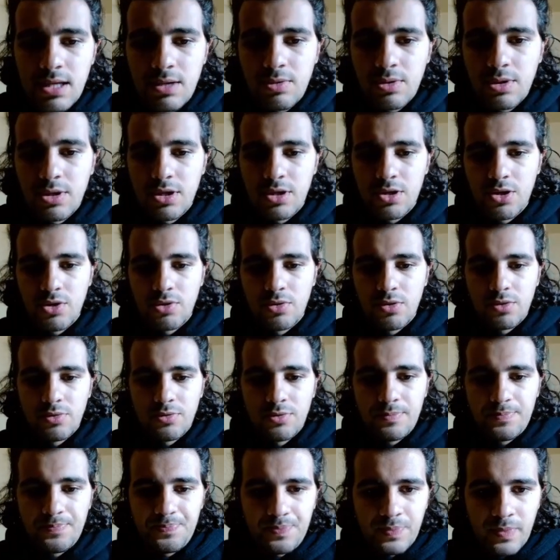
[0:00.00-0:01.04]
we're gonna download
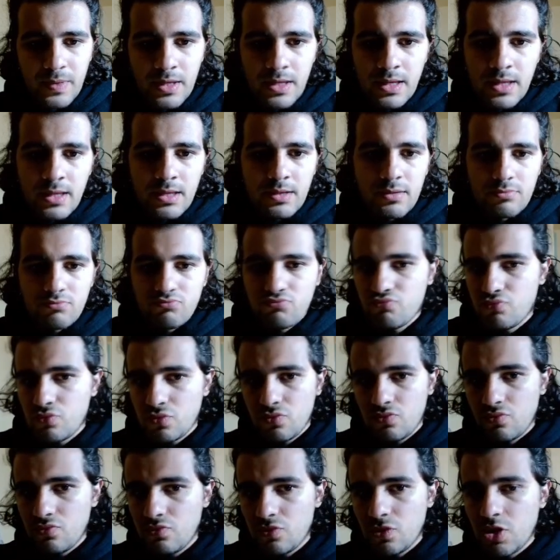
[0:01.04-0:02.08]

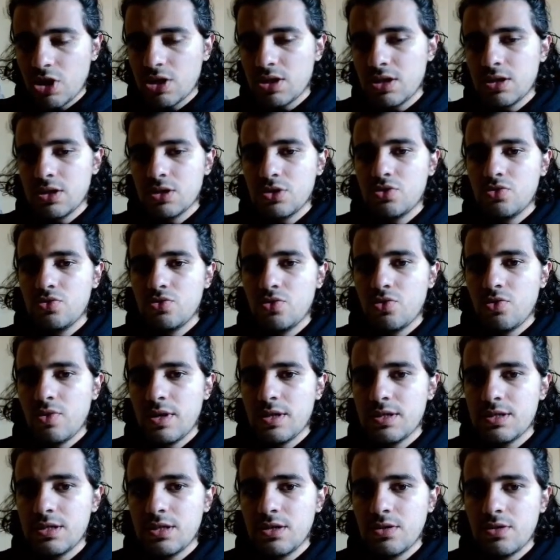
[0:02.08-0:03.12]
nothing too
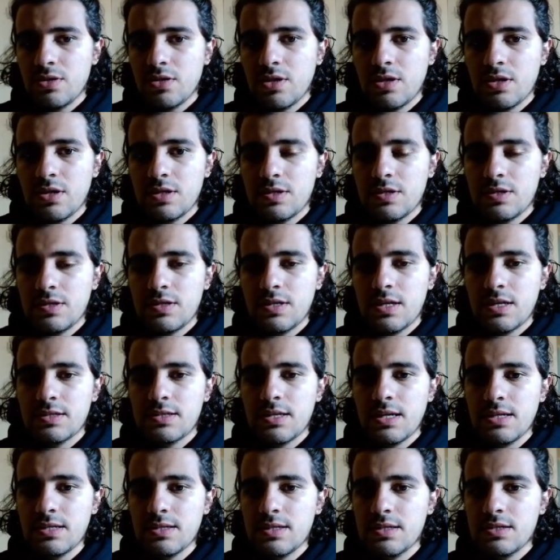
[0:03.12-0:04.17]
crazy on the
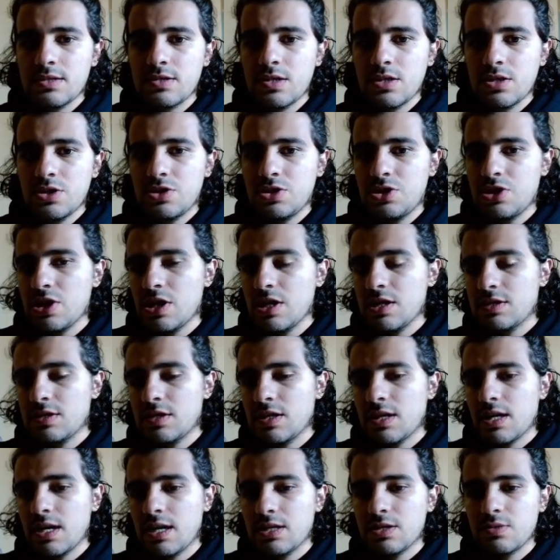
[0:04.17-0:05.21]
CSS. It's the JS
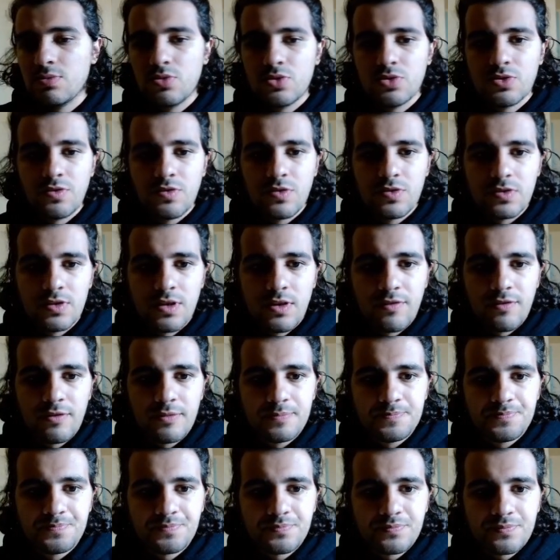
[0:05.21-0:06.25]
that has most of the stuff.
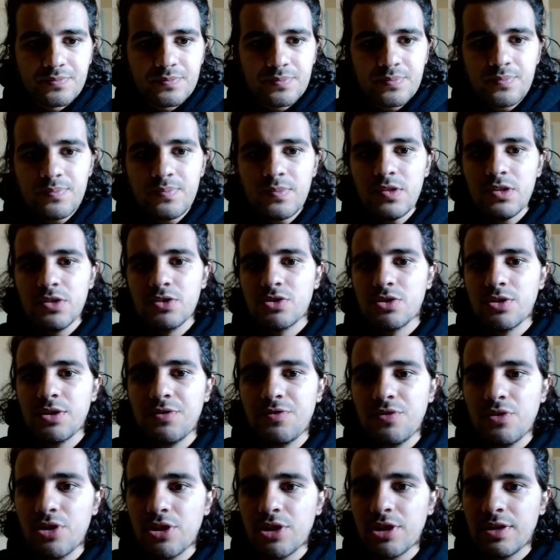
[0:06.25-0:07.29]
So if
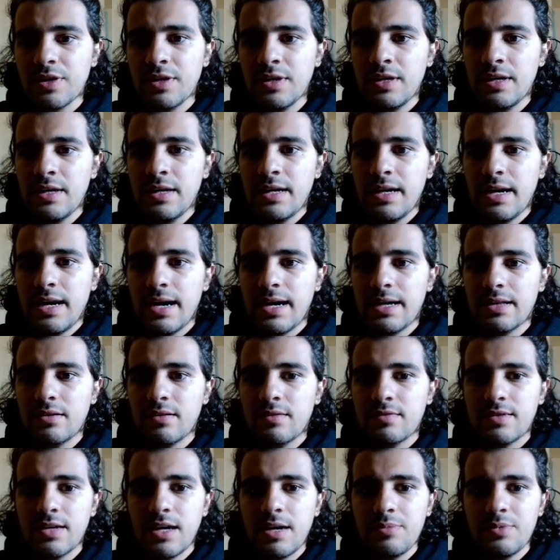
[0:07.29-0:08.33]
you look at the
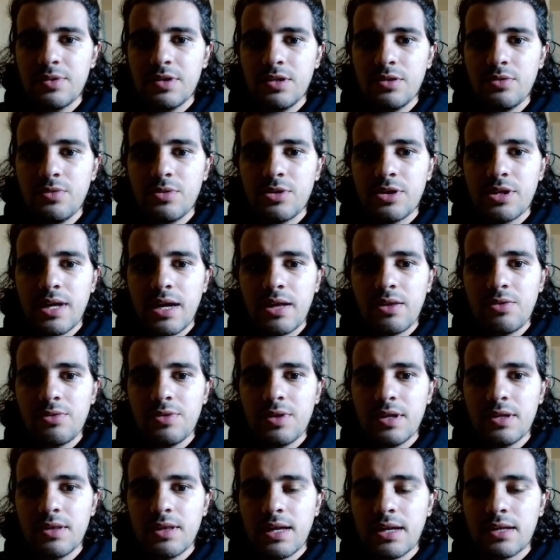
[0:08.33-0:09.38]
top here, we're
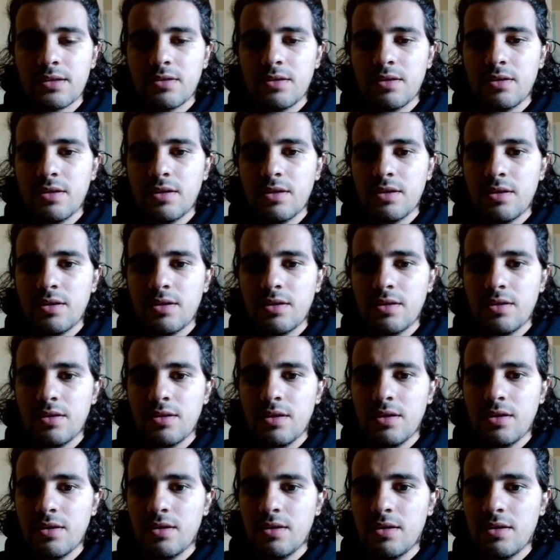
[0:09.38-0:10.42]
downloading like the,
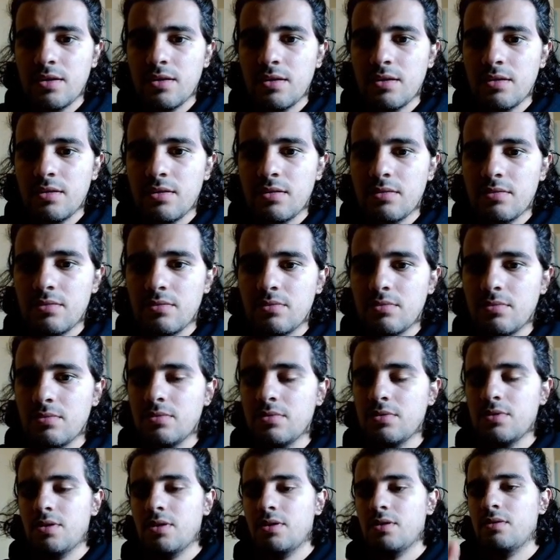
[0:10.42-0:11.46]
the,
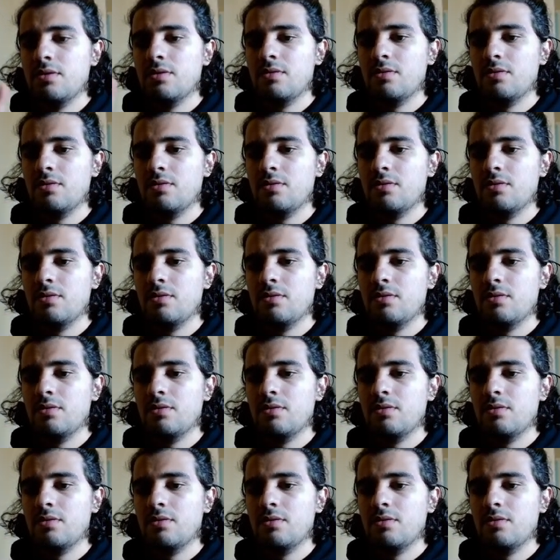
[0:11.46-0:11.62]
the,